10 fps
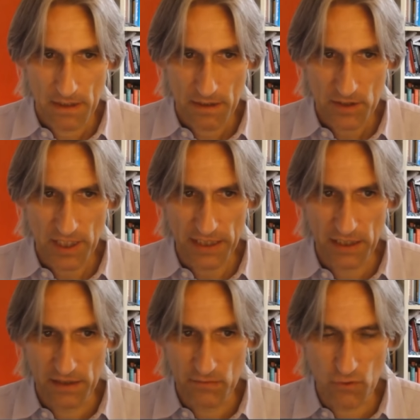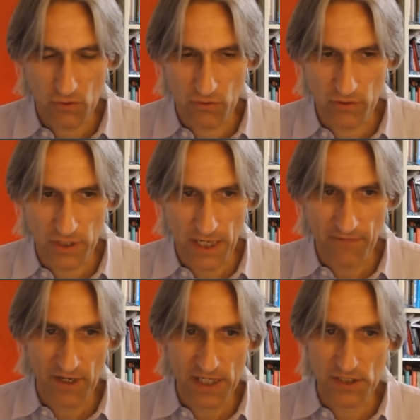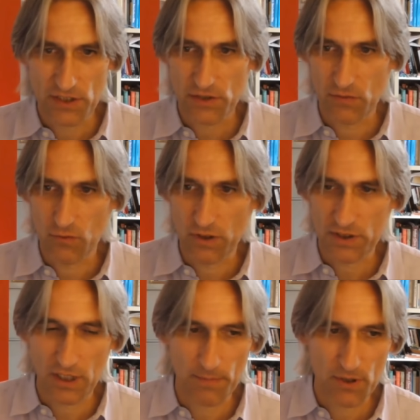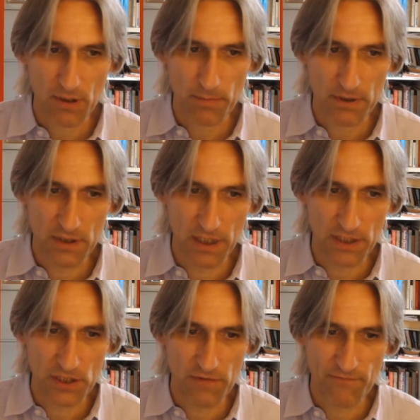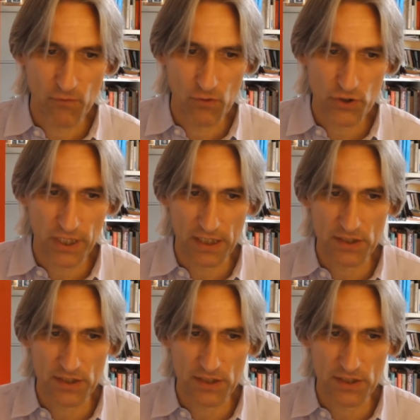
Attacking the rook on f8, the rook steps up, knight d4 check.